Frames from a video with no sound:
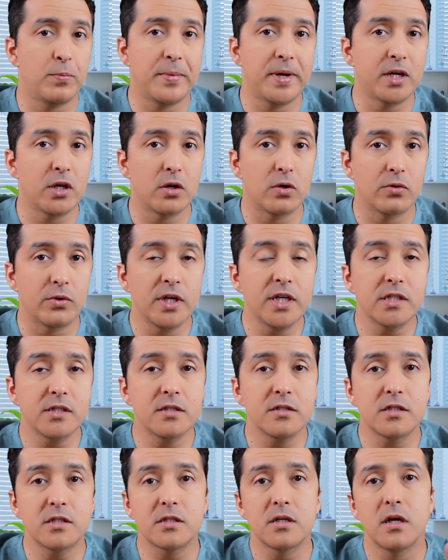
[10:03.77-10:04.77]
for many
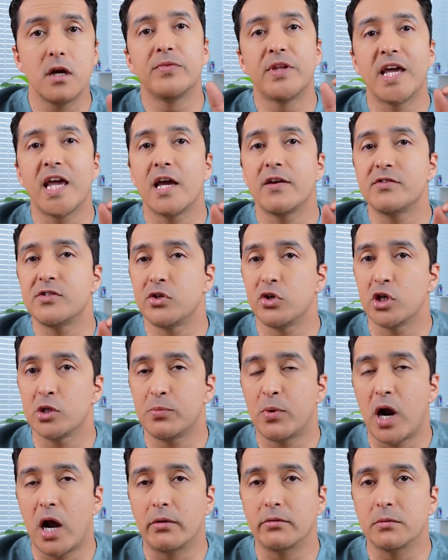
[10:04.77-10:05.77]
reasons. They have serious
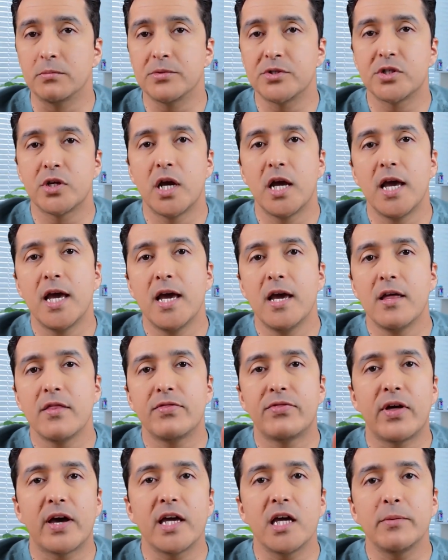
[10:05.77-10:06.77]
problems.
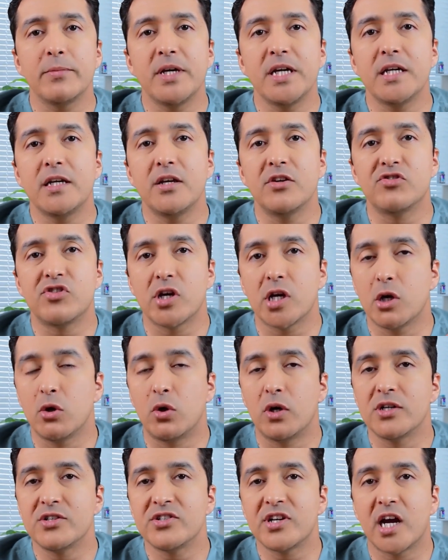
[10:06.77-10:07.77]
Thiamine is a
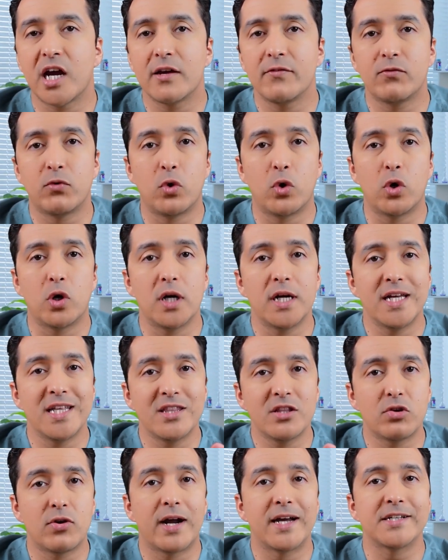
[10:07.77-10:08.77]
coenzyme for
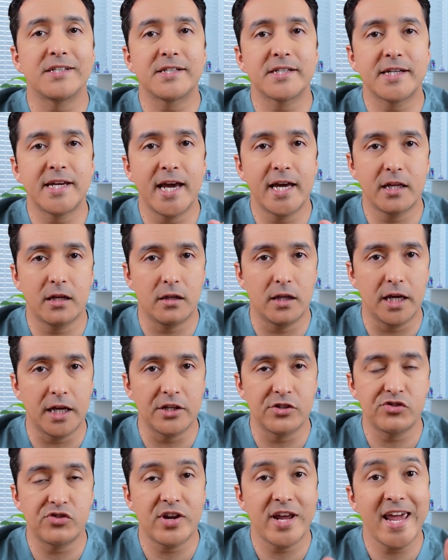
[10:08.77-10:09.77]

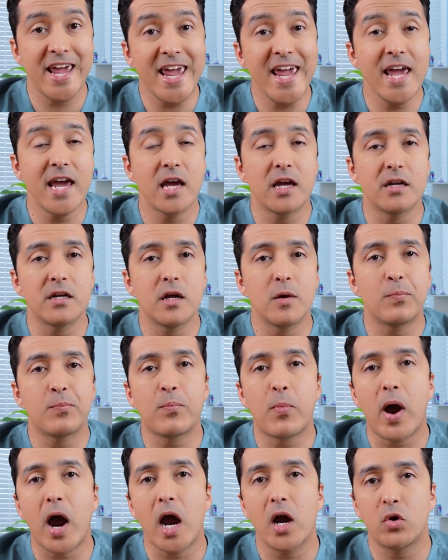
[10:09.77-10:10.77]
transcatalysis and
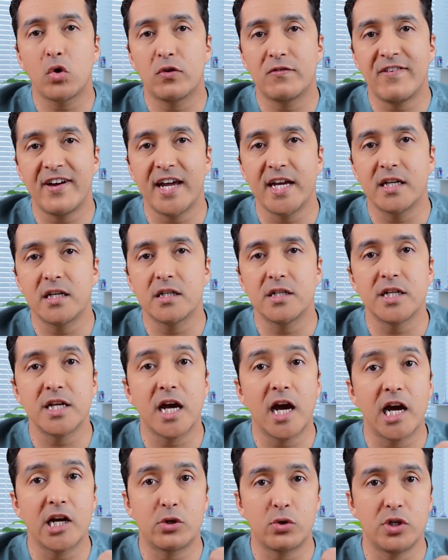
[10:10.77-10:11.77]
pyruvate
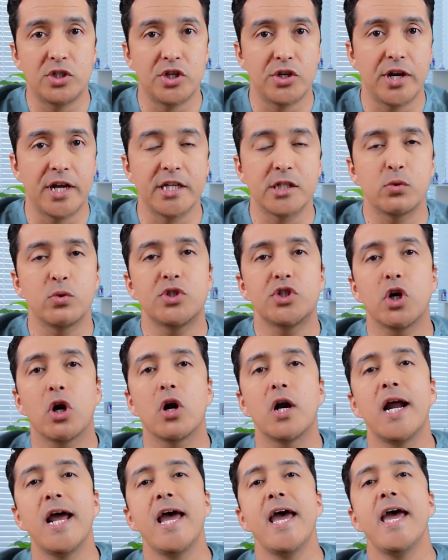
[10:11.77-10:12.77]
dehydrogenase, which
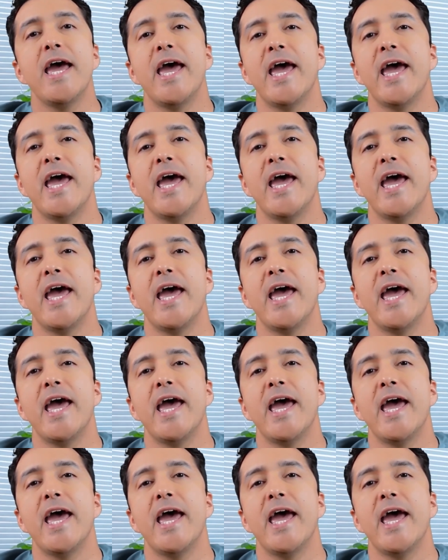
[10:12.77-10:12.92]
are